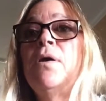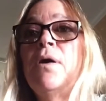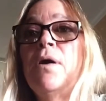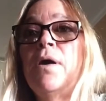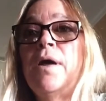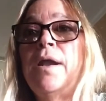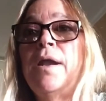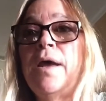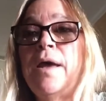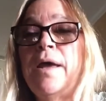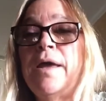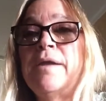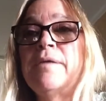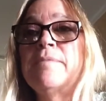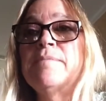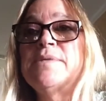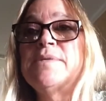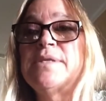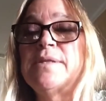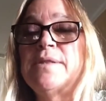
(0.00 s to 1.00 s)
on
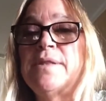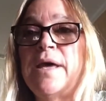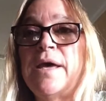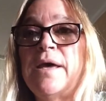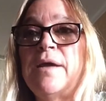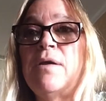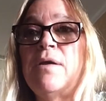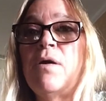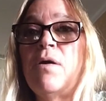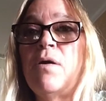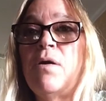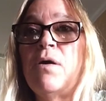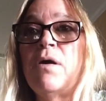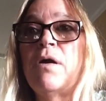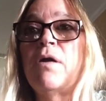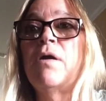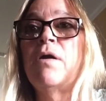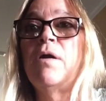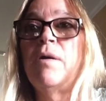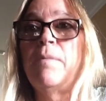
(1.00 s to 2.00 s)
items that
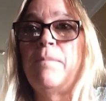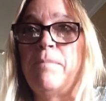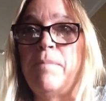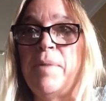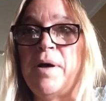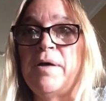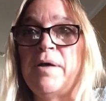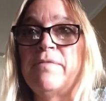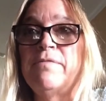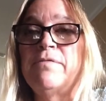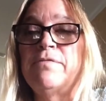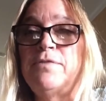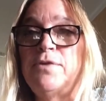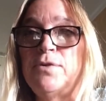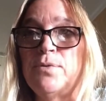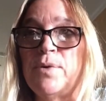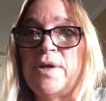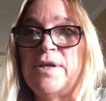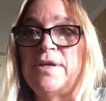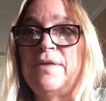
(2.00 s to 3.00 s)
are above
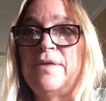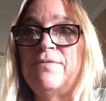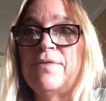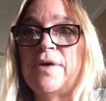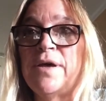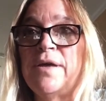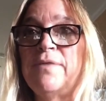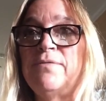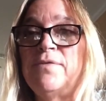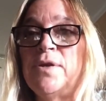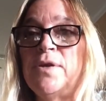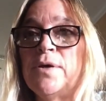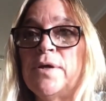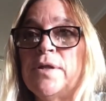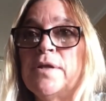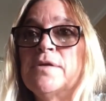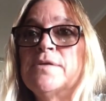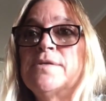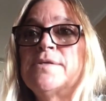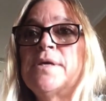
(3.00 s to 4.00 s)

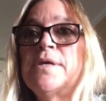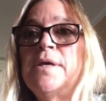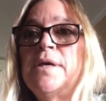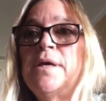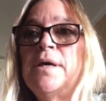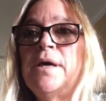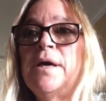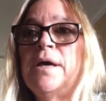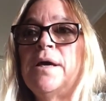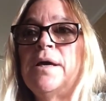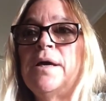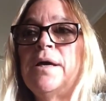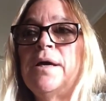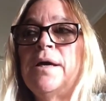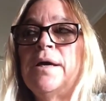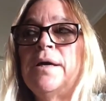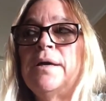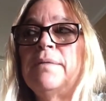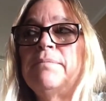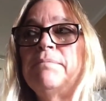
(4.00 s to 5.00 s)
$25,
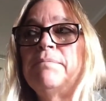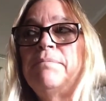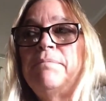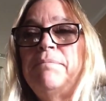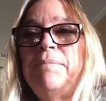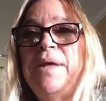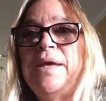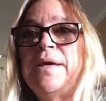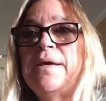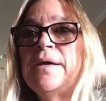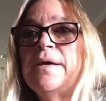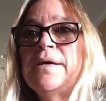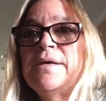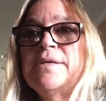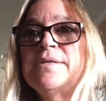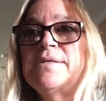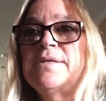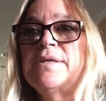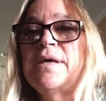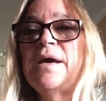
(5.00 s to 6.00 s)
uh,
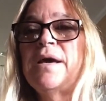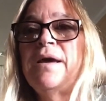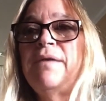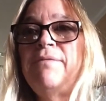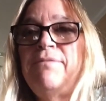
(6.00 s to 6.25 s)
because I